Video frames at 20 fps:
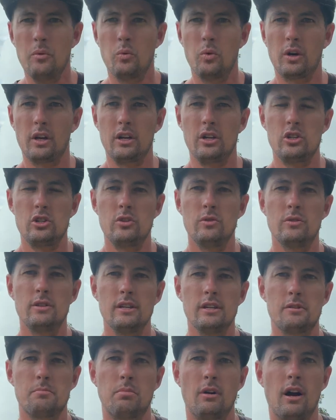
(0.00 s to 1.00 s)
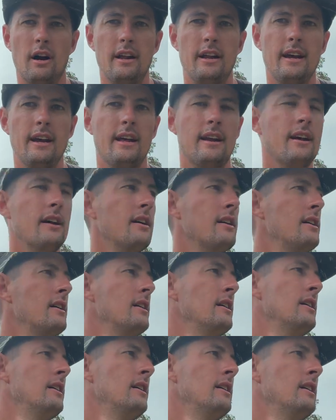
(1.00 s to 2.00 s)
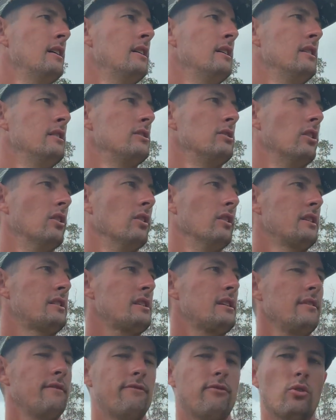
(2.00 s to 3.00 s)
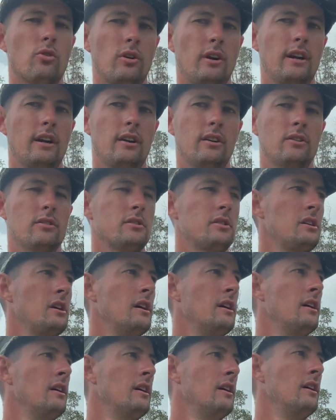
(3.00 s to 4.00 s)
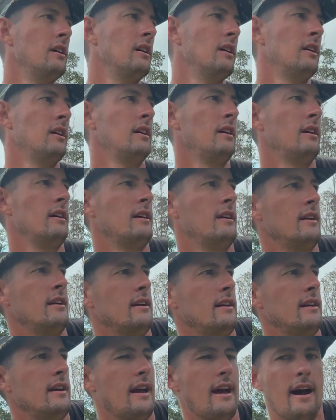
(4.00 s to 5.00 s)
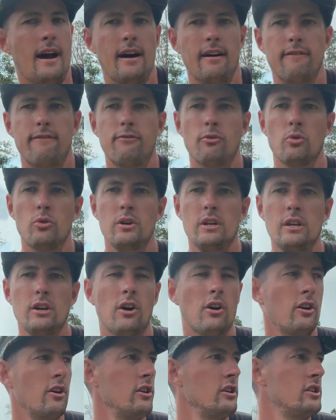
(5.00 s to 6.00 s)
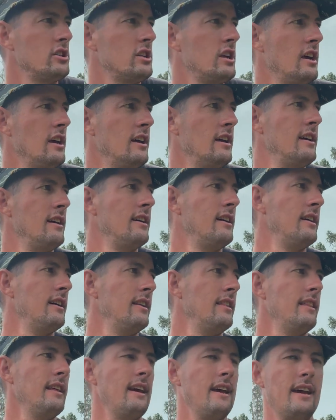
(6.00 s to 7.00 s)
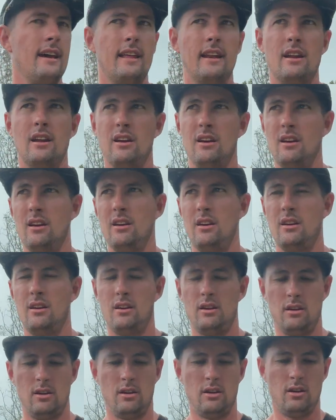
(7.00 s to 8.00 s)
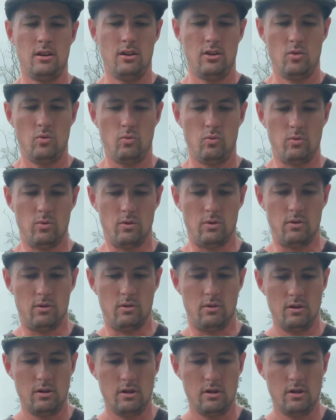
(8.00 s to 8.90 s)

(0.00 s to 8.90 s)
we're gonna shoot this broadhead. So let's get 4 arrows at 40 yards, and then we'll